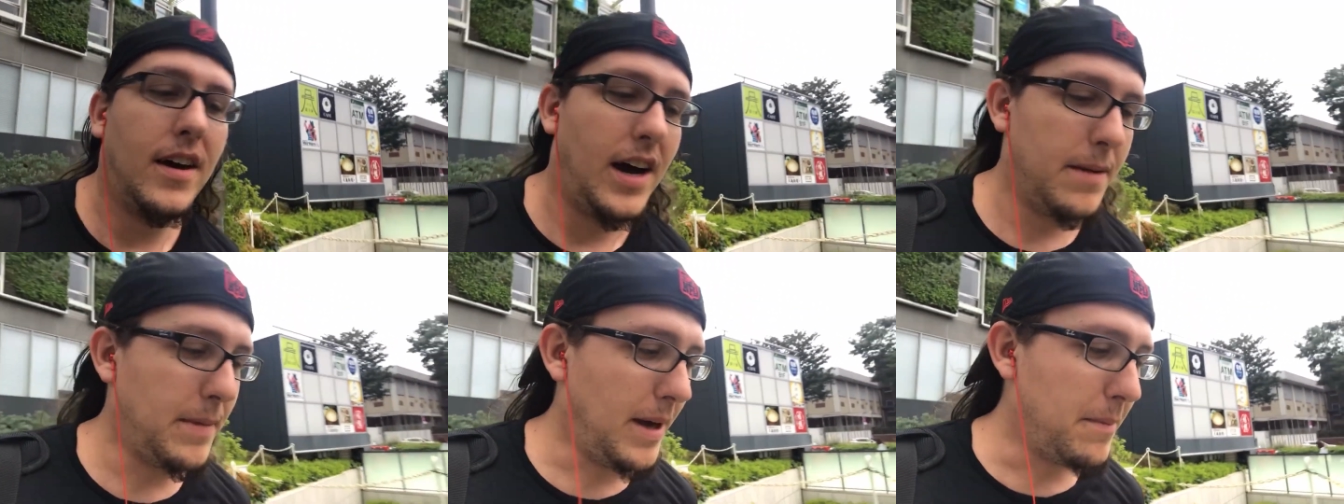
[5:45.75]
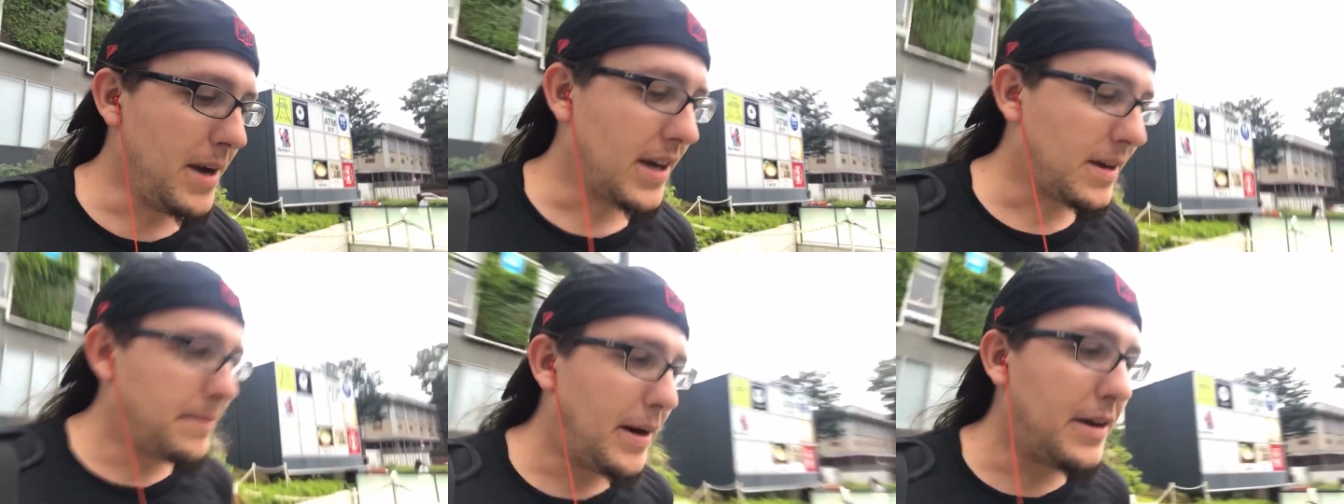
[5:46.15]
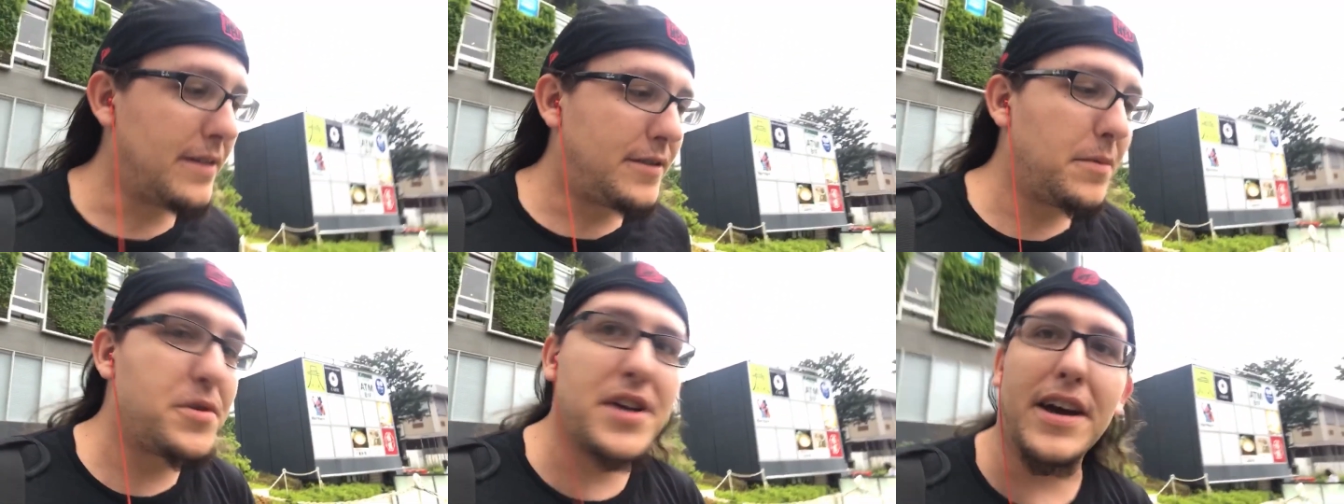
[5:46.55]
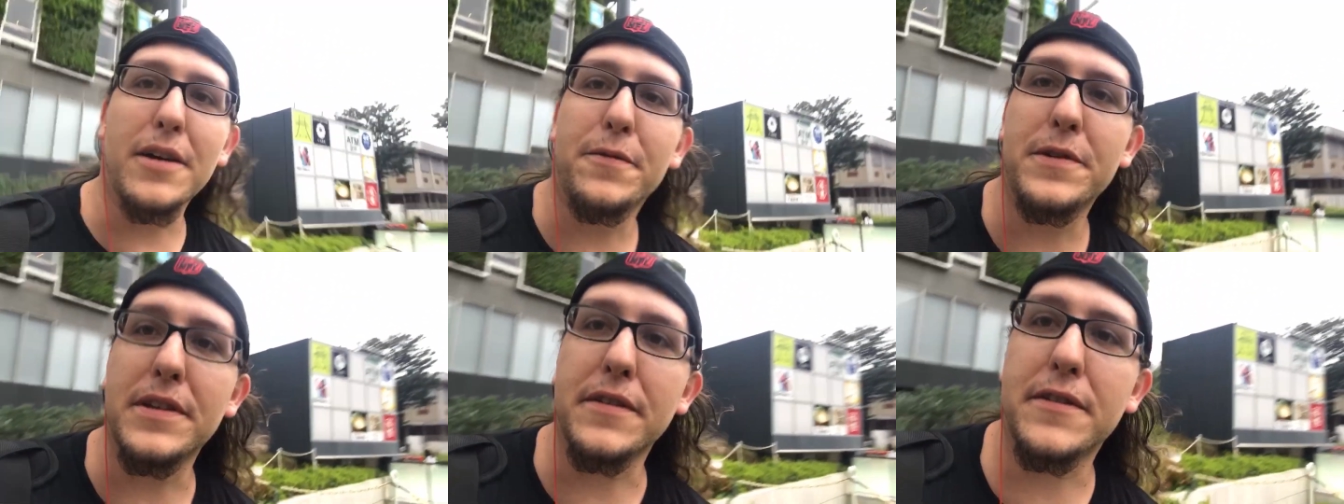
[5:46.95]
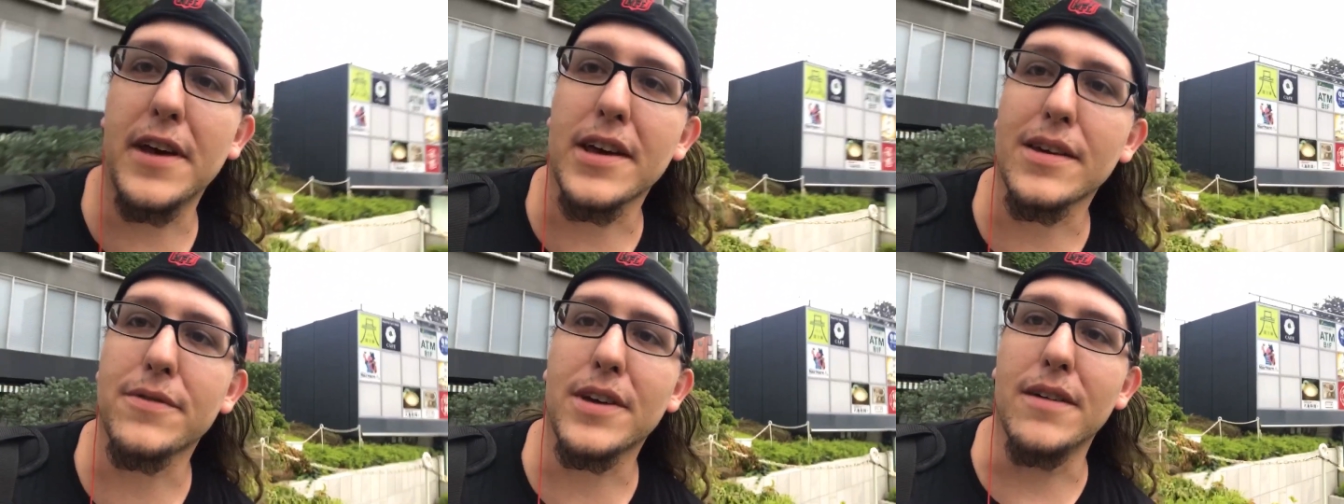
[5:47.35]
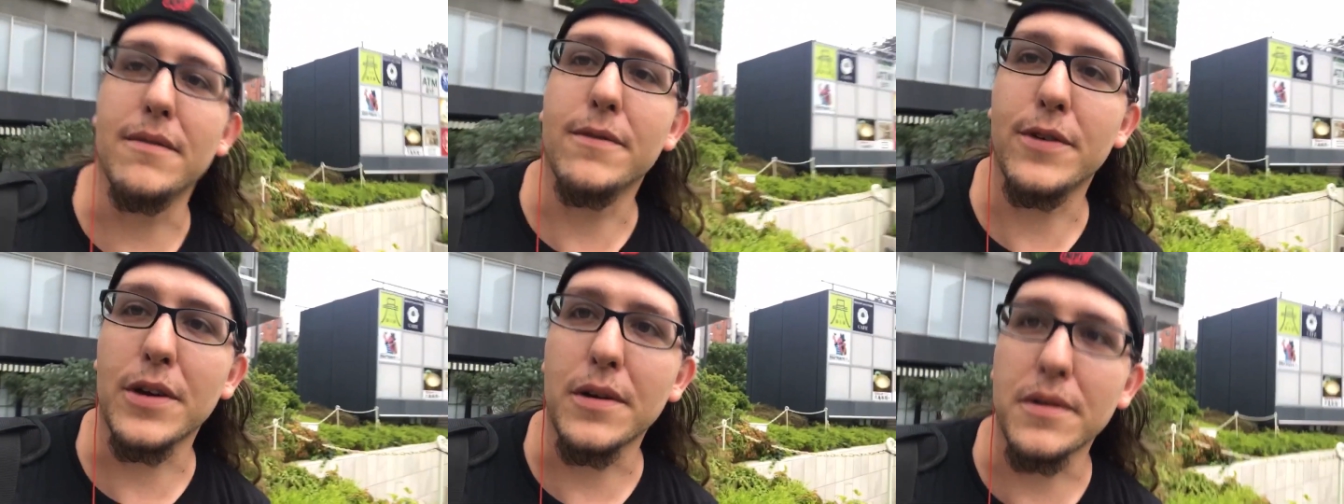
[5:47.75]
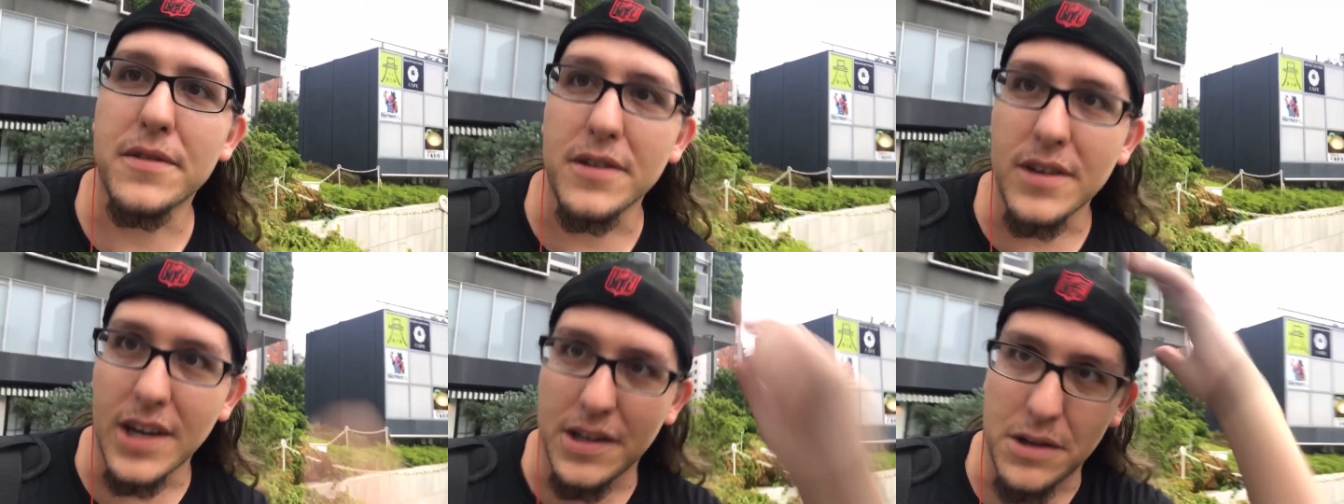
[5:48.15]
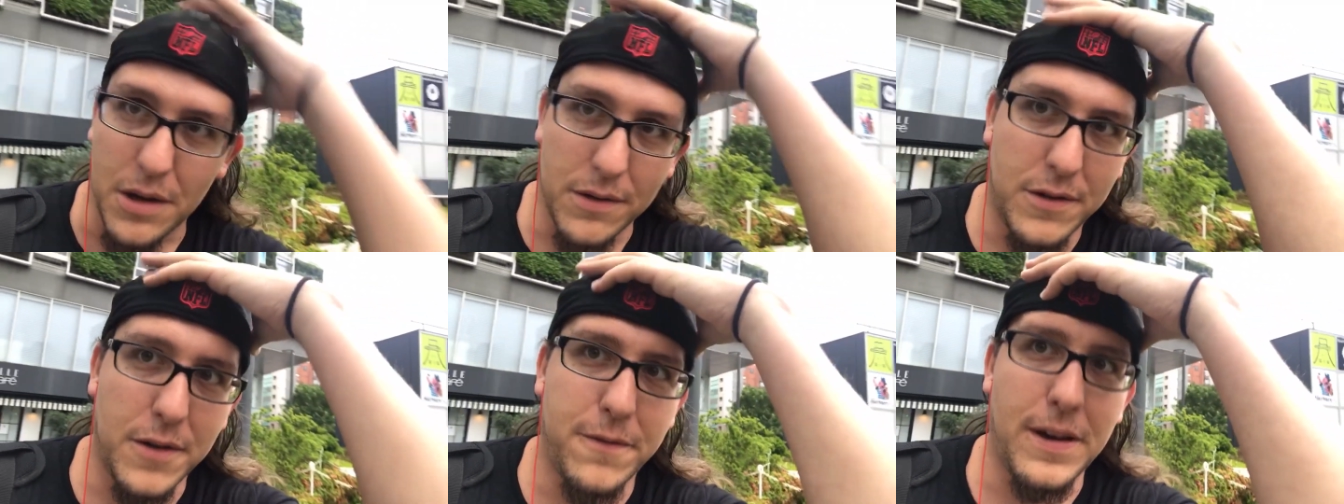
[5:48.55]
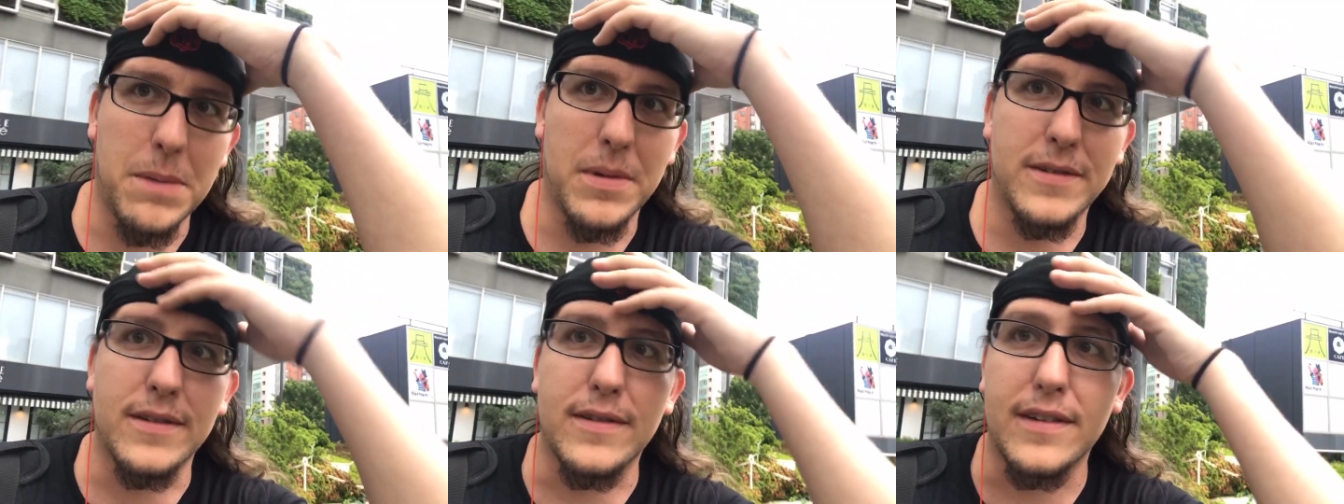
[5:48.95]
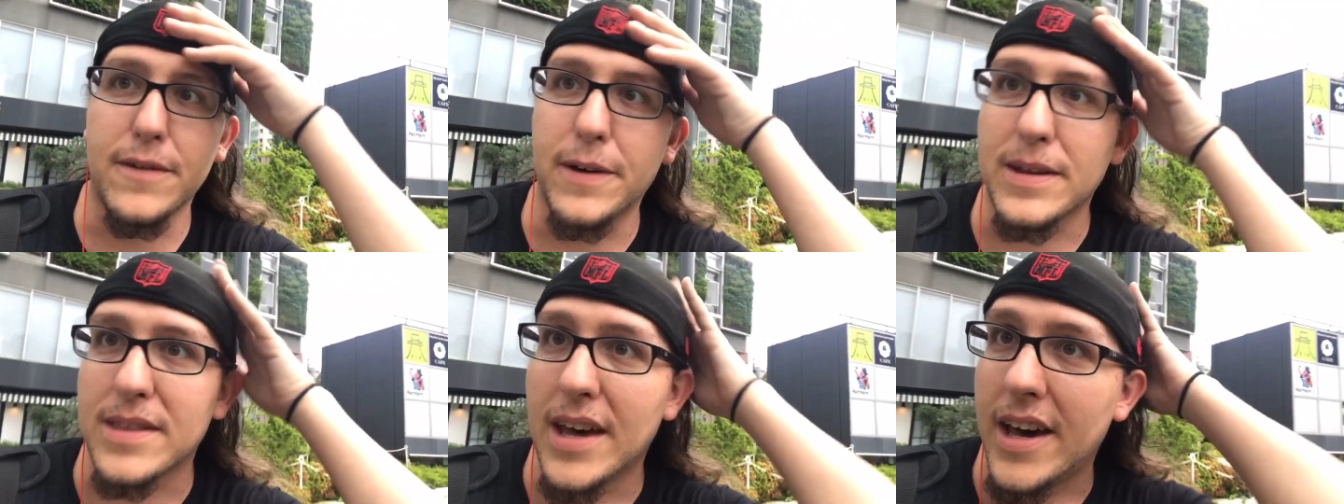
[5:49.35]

I'm not making my YouTube channel for the sake of getting views and getting YouTube famous and stuff like